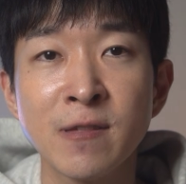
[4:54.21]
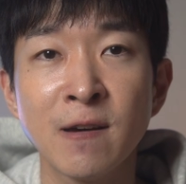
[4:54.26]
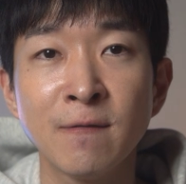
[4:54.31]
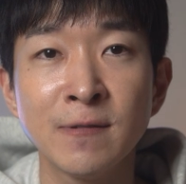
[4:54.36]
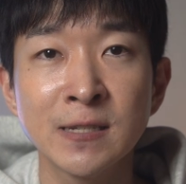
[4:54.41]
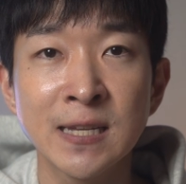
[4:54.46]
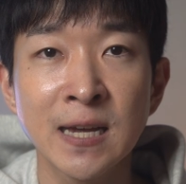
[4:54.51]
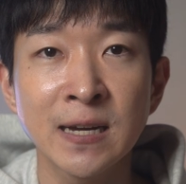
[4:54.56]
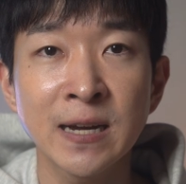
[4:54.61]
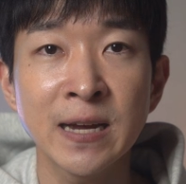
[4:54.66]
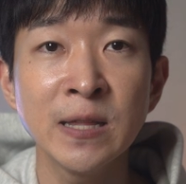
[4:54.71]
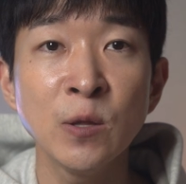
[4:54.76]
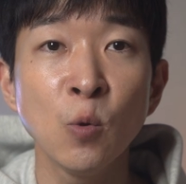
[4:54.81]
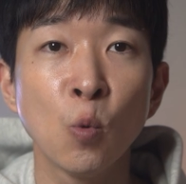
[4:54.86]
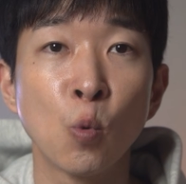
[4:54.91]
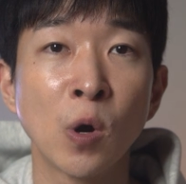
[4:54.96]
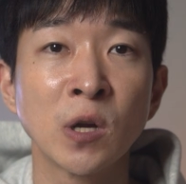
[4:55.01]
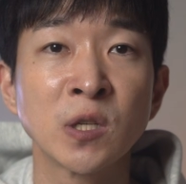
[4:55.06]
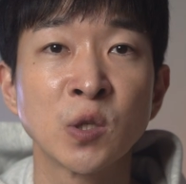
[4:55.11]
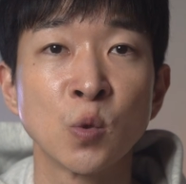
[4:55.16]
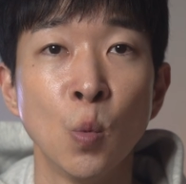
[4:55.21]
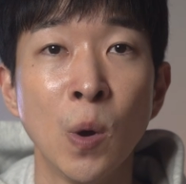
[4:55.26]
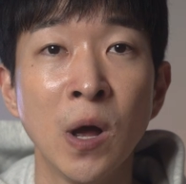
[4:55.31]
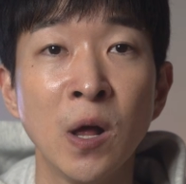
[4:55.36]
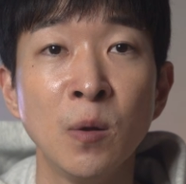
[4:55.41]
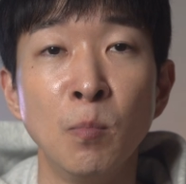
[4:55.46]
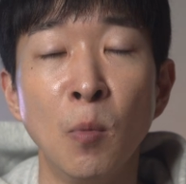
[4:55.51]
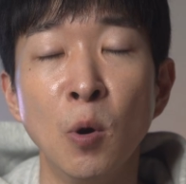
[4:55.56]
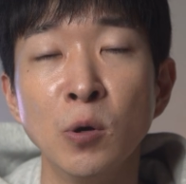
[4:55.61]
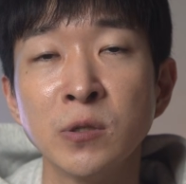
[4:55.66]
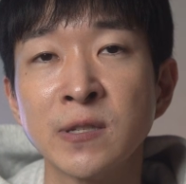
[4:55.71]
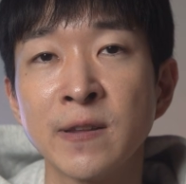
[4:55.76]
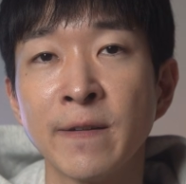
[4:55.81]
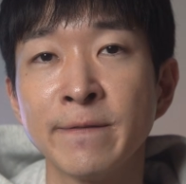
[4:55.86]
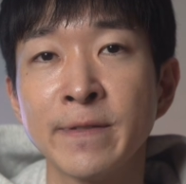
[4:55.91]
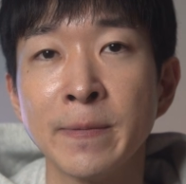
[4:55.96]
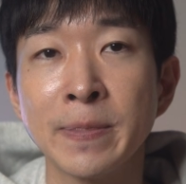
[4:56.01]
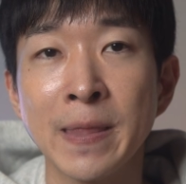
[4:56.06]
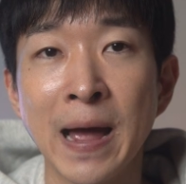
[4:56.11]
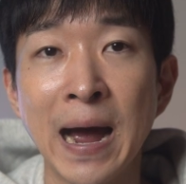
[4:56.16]
of a second works well most of
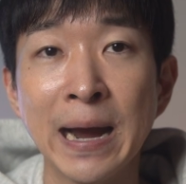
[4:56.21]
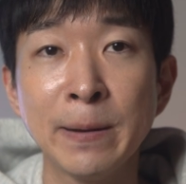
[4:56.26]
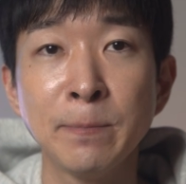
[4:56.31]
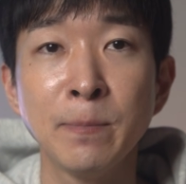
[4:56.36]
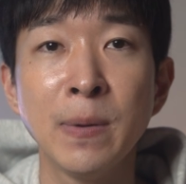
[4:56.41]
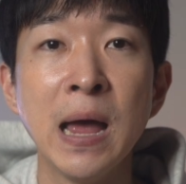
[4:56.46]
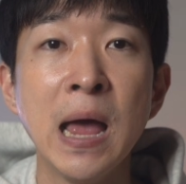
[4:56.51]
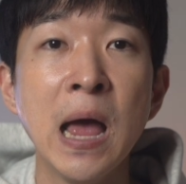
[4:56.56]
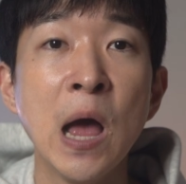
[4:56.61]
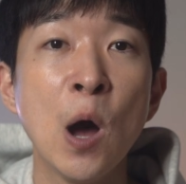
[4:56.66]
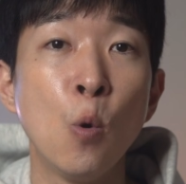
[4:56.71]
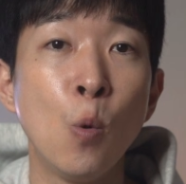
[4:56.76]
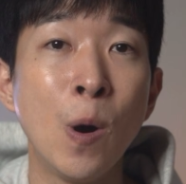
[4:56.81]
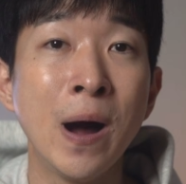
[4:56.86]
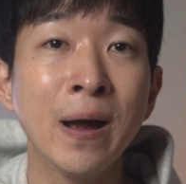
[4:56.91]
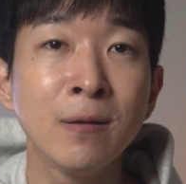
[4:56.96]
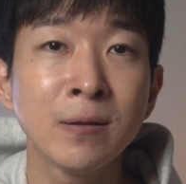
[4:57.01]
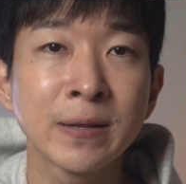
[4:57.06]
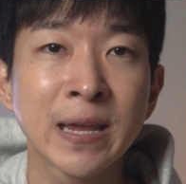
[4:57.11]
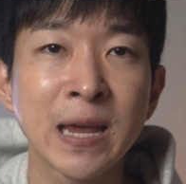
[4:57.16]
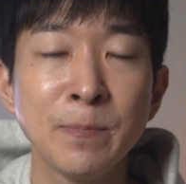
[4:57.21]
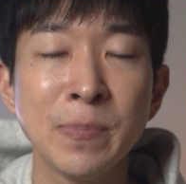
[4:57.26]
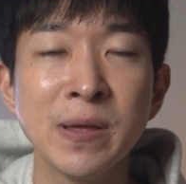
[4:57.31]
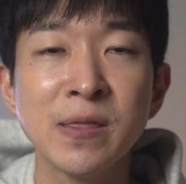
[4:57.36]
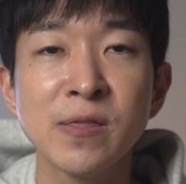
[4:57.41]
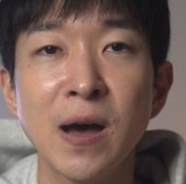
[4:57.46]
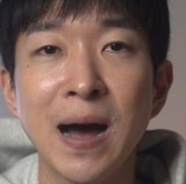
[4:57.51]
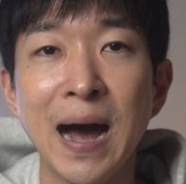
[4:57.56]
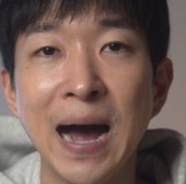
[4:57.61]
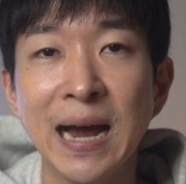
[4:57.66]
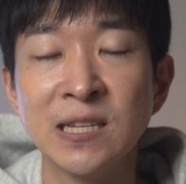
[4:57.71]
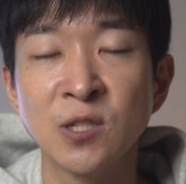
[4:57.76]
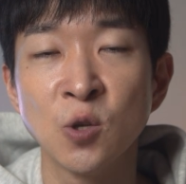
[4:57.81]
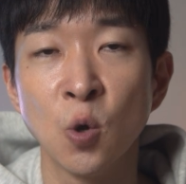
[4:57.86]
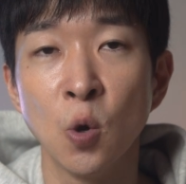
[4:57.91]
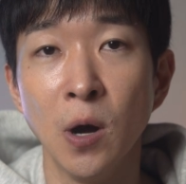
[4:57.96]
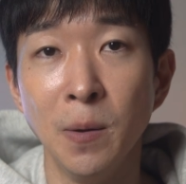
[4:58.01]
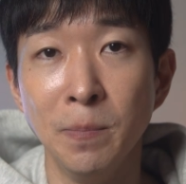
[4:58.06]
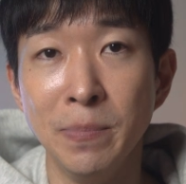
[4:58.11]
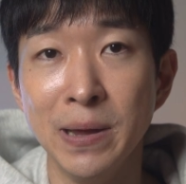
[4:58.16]
the time while keeping the
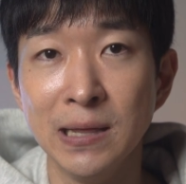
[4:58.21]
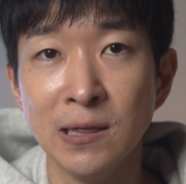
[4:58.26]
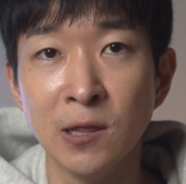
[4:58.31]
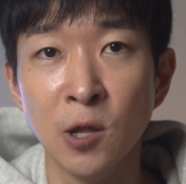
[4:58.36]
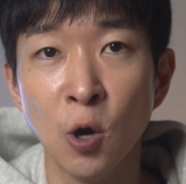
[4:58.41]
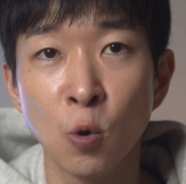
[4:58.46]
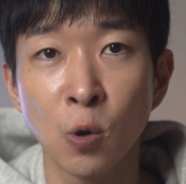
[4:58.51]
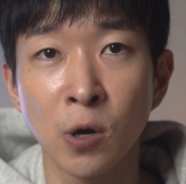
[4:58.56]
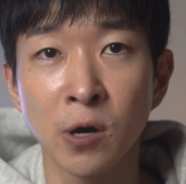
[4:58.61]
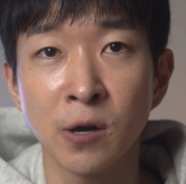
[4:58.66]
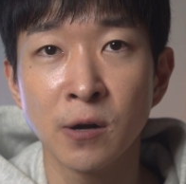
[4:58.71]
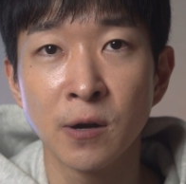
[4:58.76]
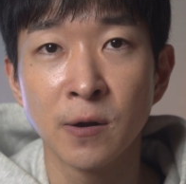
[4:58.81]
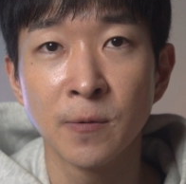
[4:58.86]
ISO a bit lower.